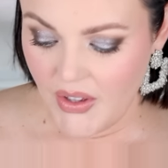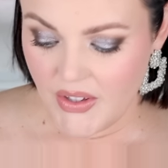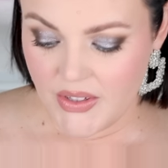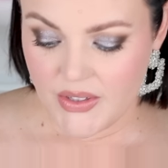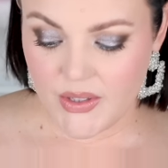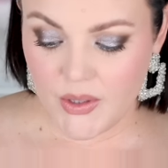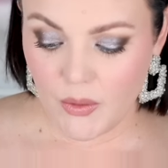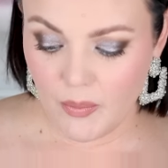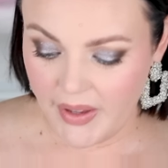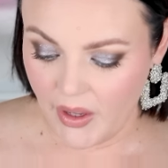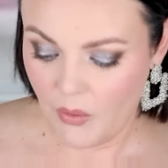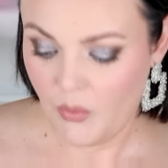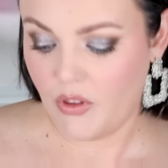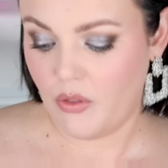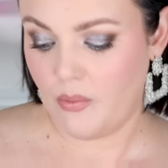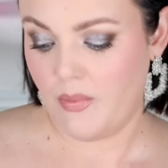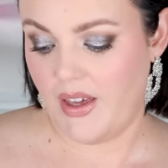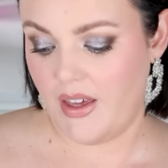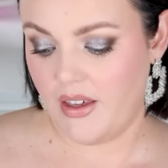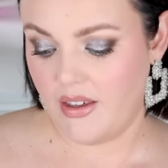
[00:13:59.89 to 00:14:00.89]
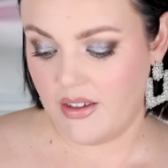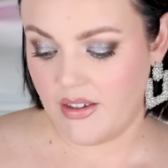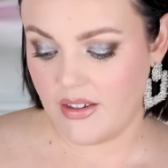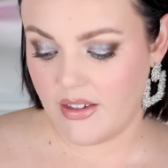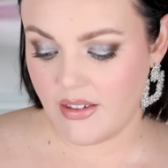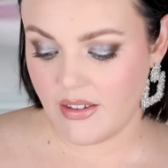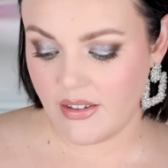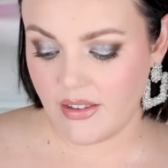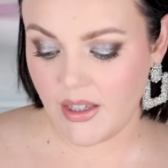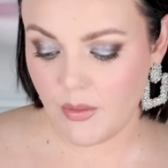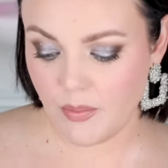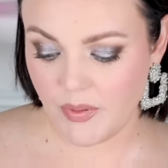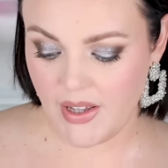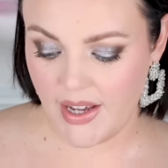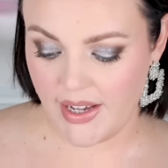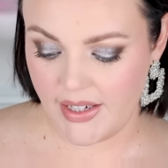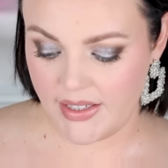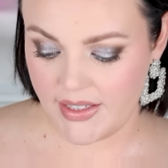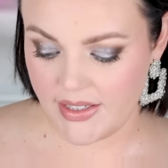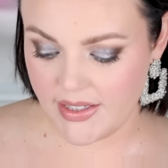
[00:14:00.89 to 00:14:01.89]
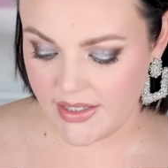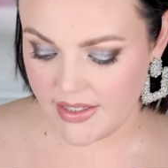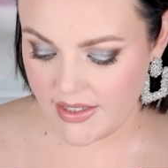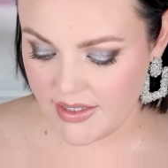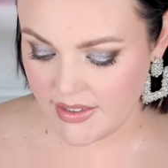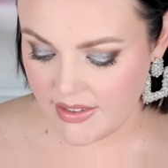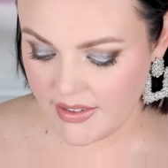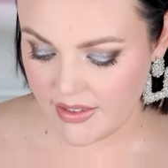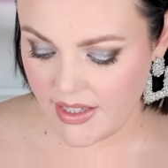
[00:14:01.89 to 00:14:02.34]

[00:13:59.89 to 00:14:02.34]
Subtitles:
So bear with me. Lip liners.